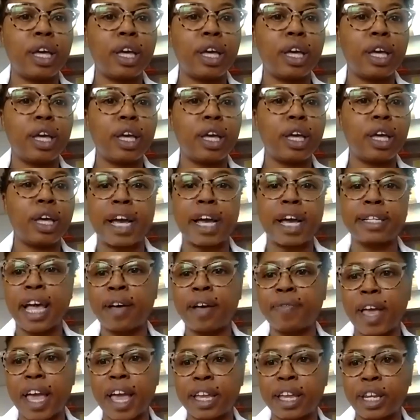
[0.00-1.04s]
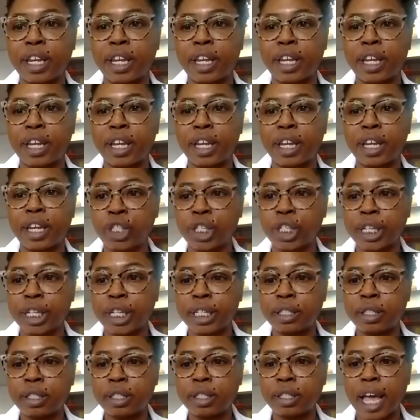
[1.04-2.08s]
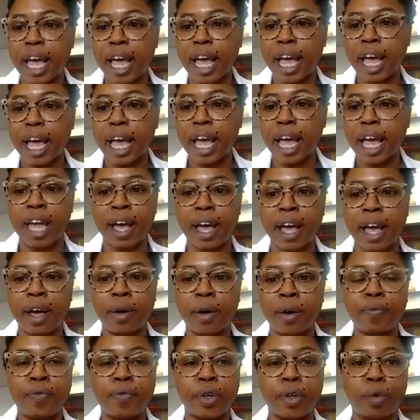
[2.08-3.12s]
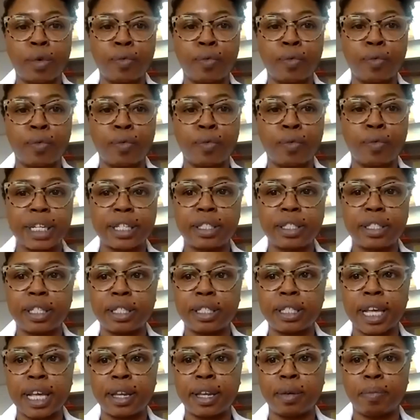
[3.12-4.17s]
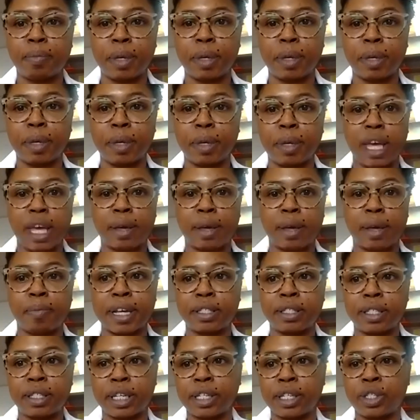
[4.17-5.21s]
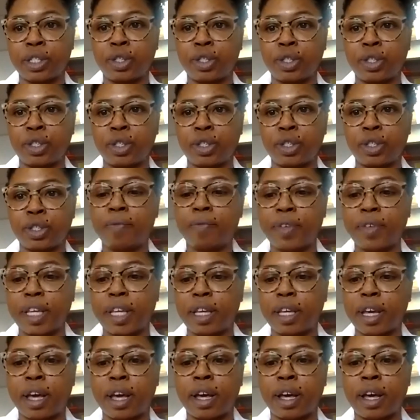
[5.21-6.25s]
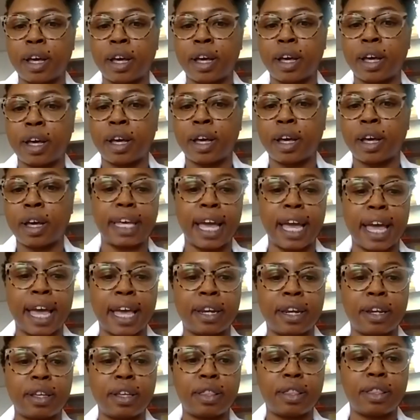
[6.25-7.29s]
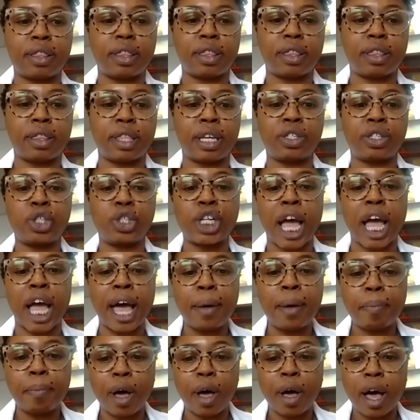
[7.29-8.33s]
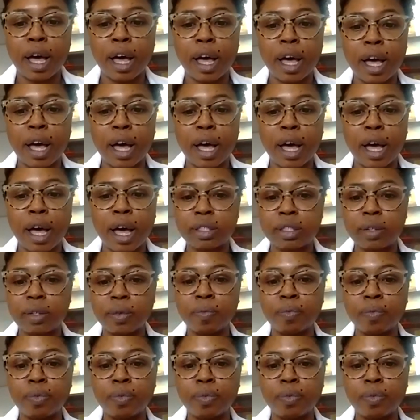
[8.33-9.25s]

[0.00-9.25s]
If you guys have any questions as of now, feel free to send me a message via, again, the chat box,